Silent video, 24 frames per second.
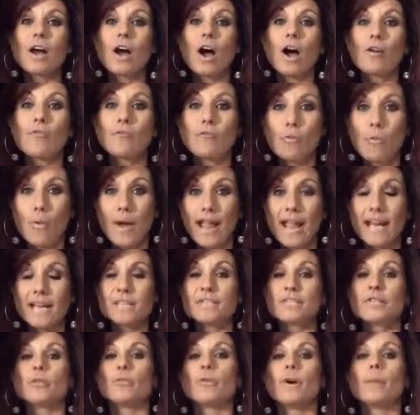of
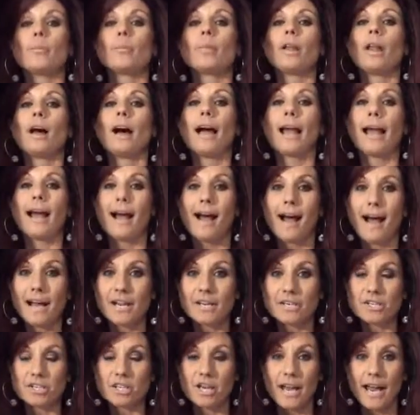ways to apply
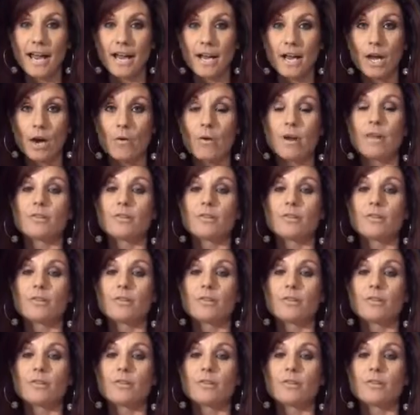eyeshadow,